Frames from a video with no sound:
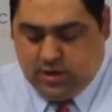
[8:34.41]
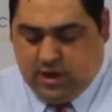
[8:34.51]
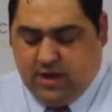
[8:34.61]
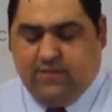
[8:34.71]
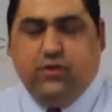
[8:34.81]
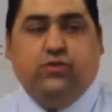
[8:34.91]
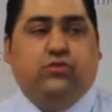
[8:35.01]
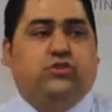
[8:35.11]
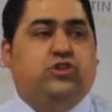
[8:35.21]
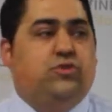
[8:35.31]
if you
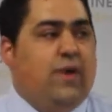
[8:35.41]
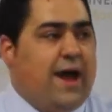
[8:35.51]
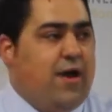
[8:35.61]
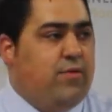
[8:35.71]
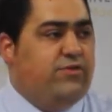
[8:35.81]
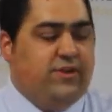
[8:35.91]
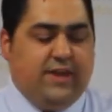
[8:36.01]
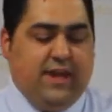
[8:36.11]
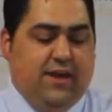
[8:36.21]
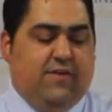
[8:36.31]
do 2 hours a
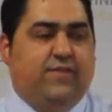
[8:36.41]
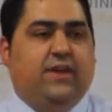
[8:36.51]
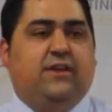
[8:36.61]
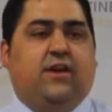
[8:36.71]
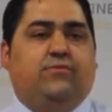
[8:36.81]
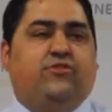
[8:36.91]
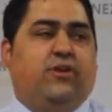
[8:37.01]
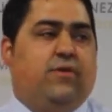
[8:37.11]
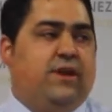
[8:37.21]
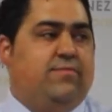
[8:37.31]
day of income
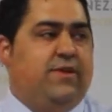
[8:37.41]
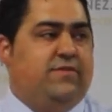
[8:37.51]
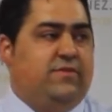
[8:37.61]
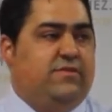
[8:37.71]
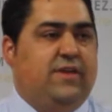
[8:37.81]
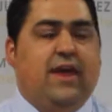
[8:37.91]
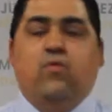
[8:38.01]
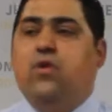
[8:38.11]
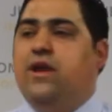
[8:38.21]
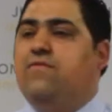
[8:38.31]
generating business,
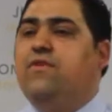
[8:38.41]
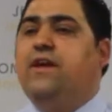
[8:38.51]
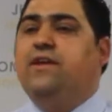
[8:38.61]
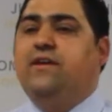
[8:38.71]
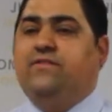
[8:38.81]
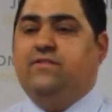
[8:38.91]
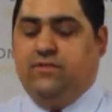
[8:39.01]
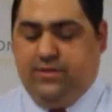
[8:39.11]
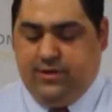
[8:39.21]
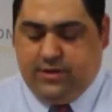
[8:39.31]
and whatever that is.
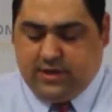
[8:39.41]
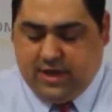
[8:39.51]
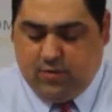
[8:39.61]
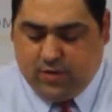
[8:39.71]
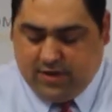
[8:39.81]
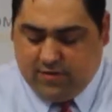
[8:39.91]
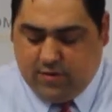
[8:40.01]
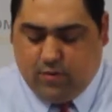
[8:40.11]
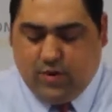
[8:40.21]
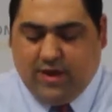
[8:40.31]
Okay,
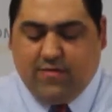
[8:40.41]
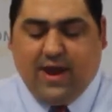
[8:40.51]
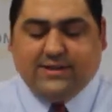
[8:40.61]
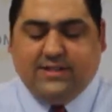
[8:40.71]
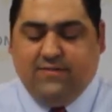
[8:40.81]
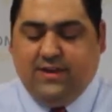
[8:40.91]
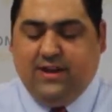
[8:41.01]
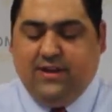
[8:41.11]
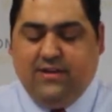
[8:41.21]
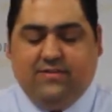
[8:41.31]
whatever activity
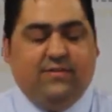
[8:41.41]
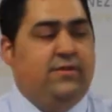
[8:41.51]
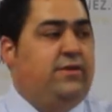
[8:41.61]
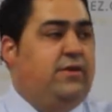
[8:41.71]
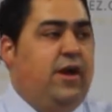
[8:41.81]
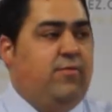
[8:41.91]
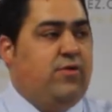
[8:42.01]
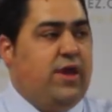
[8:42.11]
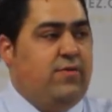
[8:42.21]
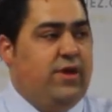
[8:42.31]
it is, I'm
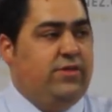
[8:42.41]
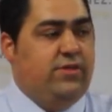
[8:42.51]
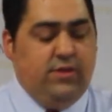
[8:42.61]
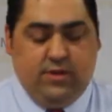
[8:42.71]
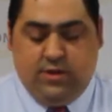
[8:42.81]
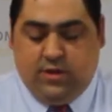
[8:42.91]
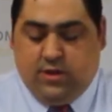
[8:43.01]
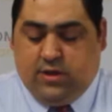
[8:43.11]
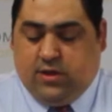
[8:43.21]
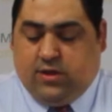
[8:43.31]
okay with.
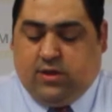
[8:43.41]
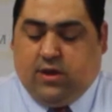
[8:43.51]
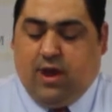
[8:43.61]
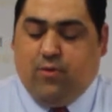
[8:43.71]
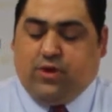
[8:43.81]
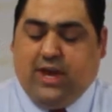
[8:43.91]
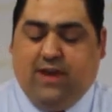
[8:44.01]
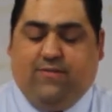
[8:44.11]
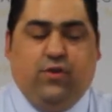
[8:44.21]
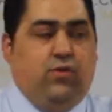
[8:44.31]
I'm
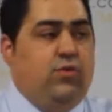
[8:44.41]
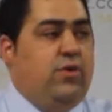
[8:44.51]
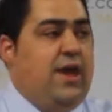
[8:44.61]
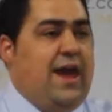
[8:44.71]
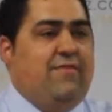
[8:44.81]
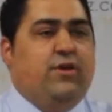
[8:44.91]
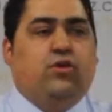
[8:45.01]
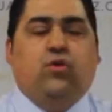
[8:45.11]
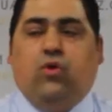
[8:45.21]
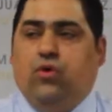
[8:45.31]
okay if you have a
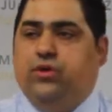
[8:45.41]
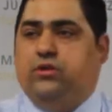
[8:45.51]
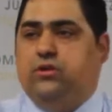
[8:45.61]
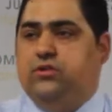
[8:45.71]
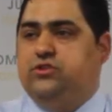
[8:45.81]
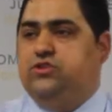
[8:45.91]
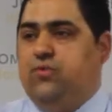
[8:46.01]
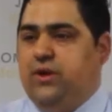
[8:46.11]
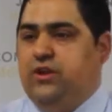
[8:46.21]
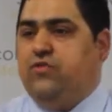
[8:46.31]
goal to close
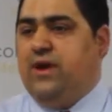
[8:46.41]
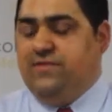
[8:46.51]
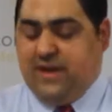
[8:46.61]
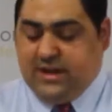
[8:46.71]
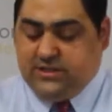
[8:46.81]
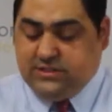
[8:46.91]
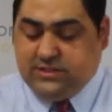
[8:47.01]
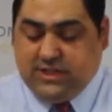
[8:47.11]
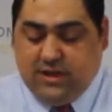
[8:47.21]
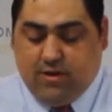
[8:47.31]
20 transactions
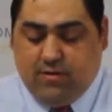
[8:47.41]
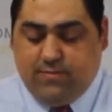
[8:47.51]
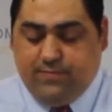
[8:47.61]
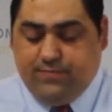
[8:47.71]
a year.